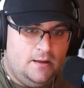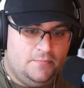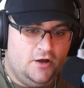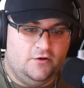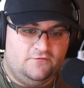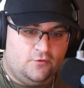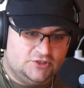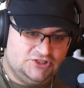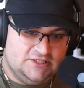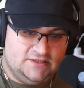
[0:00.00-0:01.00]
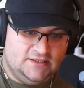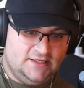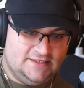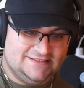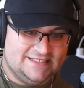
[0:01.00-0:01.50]
But
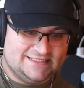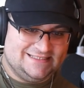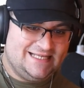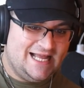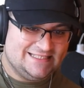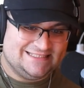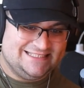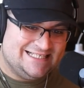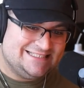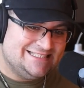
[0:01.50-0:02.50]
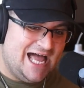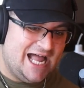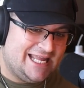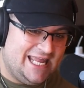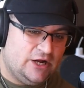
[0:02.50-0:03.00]
unfortunately, success does
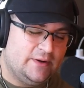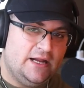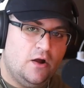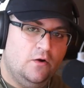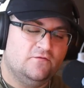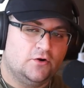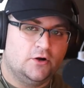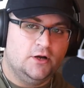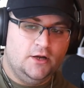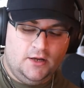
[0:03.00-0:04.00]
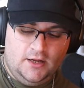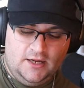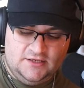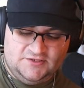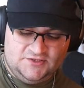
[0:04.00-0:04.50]
not carry over
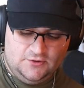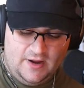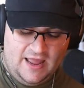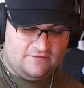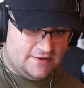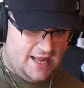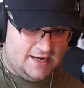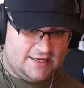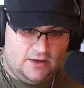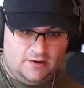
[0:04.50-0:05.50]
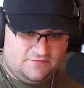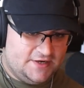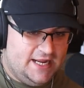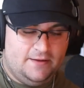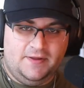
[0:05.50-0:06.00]
into every ad account, every
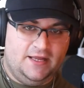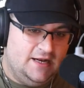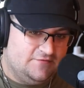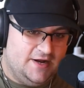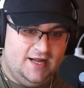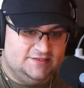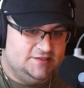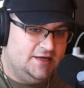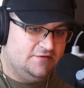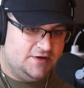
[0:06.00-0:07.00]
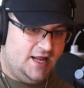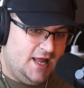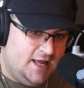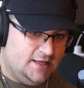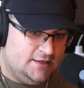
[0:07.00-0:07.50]
campaign, every ad set, every
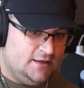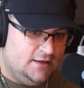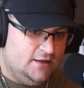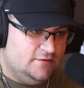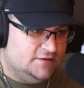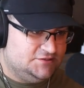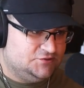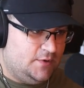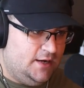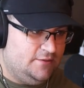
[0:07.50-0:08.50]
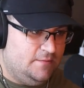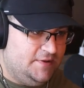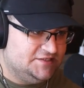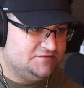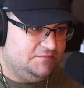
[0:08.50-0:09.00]
ad. This is why the
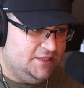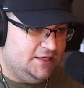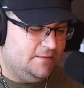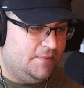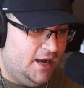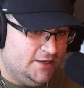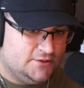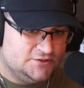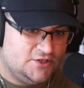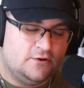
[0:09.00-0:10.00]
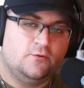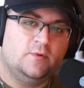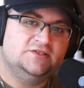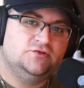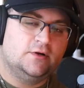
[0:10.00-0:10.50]
best media buyers are the
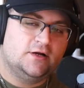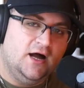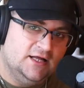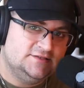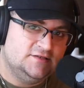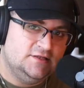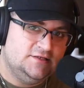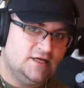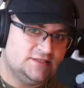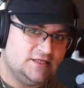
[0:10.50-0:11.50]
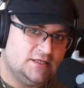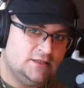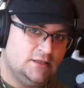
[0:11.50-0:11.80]
ones who are constantly testing,